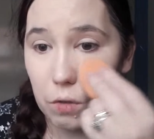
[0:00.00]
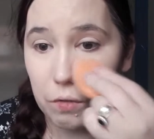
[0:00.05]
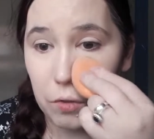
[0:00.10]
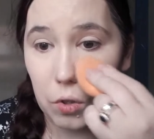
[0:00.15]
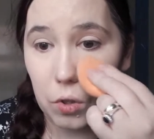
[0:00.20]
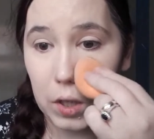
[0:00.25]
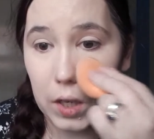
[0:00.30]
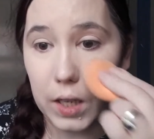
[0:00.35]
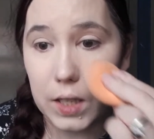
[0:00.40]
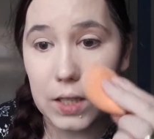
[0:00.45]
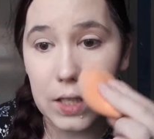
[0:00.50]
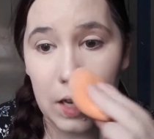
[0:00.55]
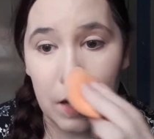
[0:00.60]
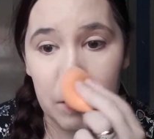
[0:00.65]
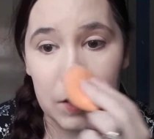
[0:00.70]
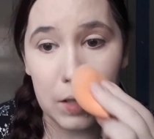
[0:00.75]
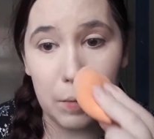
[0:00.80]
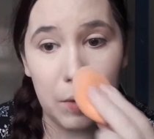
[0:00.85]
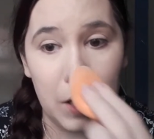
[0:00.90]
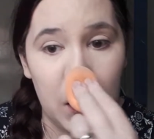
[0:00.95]
if you guys
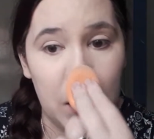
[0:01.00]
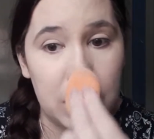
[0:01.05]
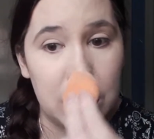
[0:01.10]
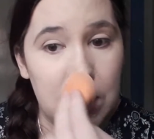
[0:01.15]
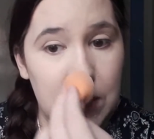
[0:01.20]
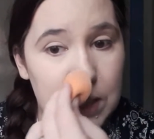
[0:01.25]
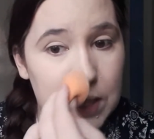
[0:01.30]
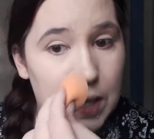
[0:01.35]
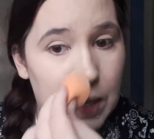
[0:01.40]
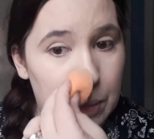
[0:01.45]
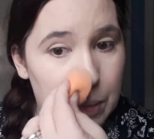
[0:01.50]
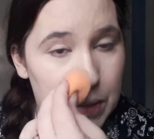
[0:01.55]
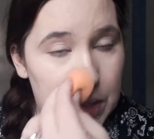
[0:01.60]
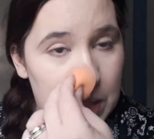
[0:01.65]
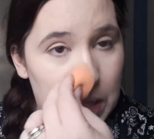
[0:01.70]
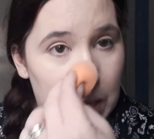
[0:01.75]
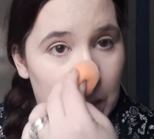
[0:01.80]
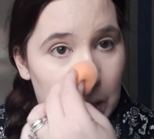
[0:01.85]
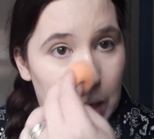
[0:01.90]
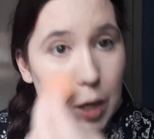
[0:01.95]
have some handy
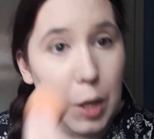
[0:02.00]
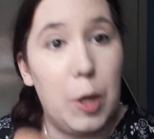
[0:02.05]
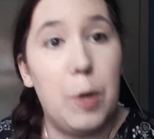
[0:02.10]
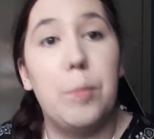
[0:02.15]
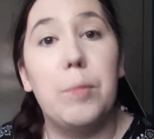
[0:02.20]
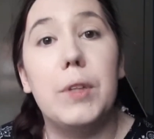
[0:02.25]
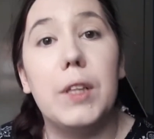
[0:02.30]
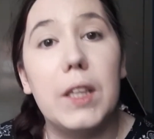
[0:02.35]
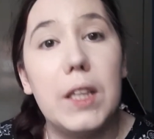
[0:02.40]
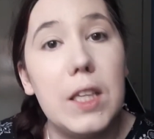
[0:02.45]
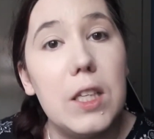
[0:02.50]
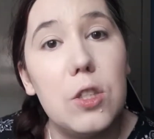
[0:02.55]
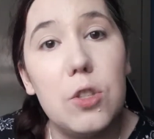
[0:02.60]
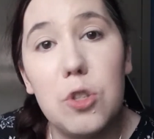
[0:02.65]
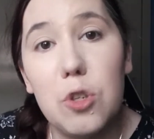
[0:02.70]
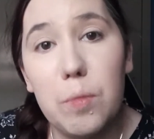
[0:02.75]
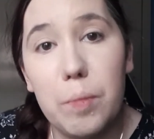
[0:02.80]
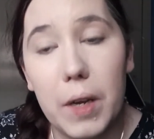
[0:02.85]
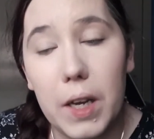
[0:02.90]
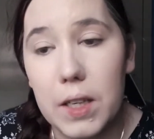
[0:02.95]
tips, please
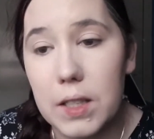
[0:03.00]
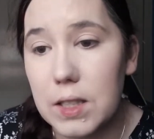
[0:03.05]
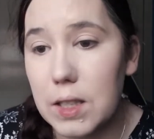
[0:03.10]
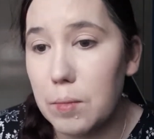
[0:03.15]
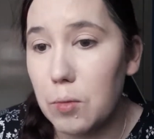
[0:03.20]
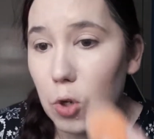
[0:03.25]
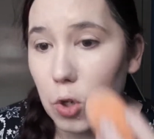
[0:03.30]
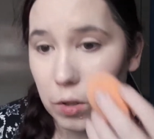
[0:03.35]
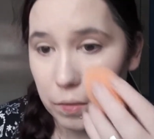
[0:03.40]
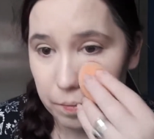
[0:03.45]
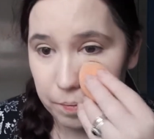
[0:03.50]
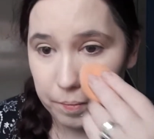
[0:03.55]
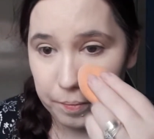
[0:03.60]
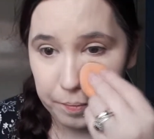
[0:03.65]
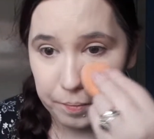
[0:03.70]
do pass them on.